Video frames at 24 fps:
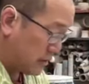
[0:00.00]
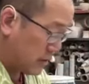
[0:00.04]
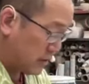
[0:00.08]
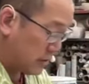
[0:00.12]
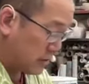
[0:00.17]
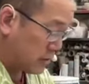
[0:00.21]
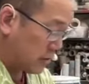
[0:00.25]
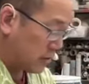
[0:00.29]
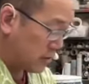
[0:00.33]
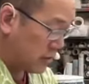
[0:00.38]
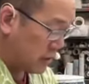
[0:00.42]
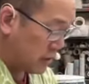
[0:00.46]

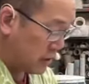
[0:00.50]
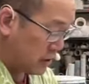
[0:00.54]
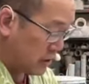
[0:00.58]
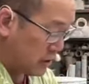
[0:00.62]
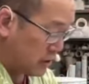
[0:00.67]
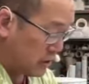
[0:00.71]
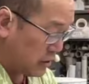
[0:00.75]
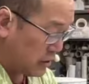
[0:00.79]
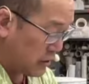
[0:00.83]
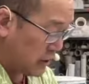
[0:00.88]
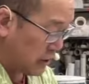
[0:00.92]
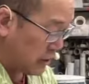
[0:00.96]
So
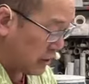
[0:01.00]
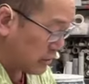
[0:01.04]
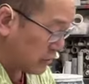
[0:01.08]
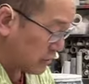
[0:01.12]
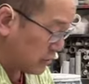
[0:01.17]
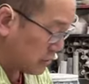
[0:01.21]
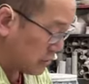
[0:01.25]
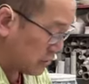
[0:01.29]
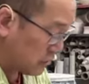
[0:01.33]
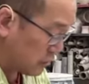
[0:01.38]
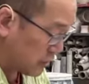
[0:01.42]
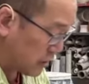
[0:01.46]
here, now I
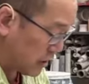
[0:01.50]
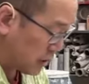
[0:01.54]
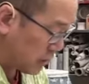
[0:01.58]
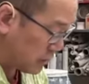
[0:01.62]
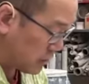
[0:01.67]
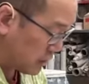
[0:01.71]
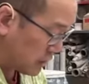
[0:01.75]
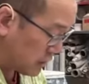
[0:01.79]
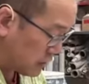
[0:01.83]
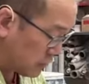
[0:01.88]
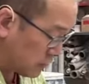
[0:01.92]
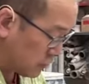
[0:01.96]
just go down
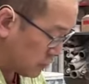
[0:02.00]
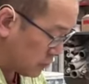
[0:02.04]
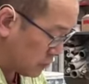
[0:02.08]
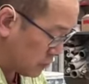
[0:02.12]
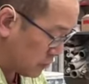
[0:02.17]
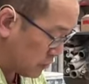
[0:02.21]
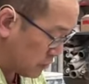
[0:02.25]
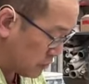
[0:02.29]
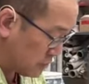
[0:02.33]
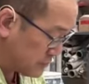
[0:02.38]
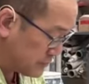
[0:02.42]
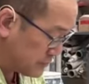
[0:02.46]
like normal.